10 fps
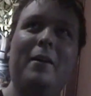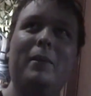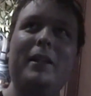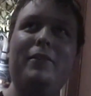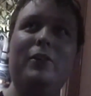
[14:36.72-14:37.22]

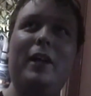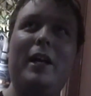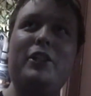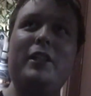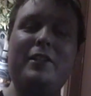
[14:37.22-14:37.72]
believe it or
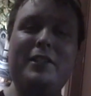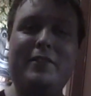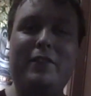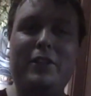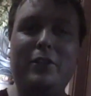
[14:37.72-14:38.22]
not, she doesn't
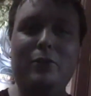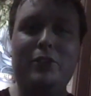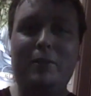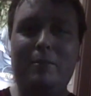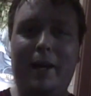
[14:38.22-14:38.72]
even use
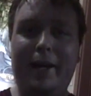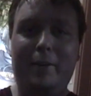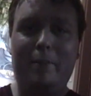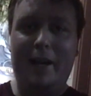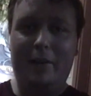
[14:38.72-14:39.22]

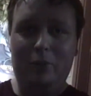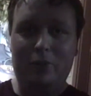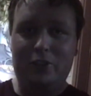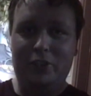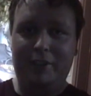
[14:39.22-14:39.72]
demonic
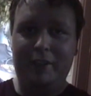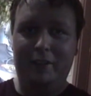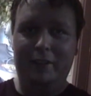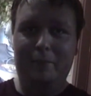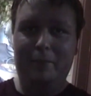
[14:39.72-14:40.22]
powers to
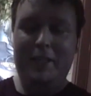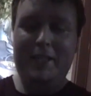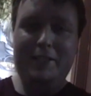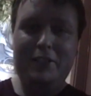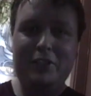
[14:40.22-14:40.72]
kill him.
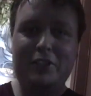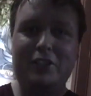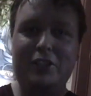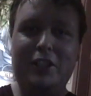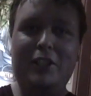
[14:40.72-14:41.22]
She
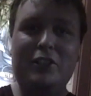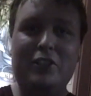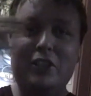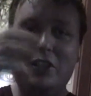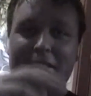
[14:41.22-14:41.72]
just
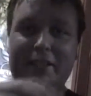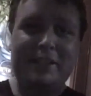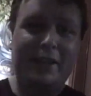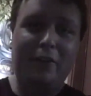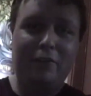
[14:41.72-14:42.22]
slits
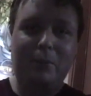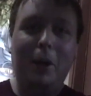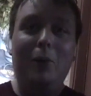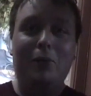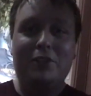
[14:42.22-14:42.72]
their
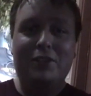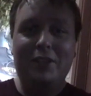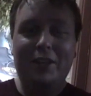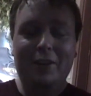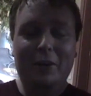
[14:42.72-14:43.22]
throats
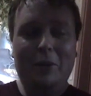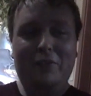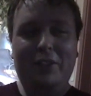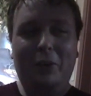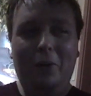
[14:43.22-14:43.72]

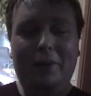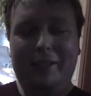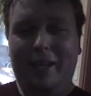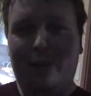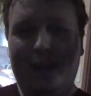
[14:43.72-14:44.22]
with an
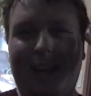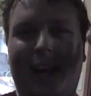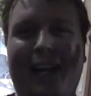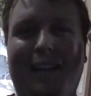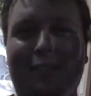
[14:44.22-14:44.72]
ordinary
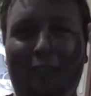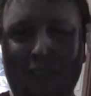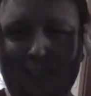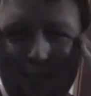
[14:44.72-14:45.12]
knife.